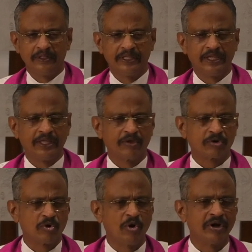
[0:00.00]
They
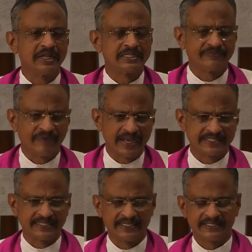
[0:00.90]
are called as
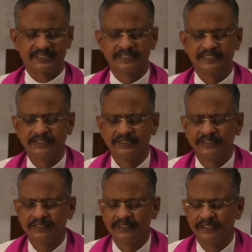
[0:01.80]
vassals
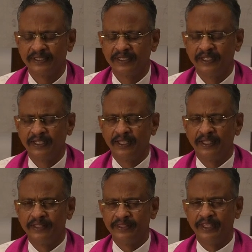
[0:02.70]

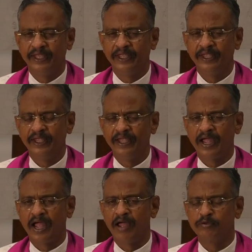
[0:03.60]
they
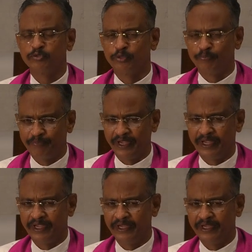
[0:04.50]
have to pay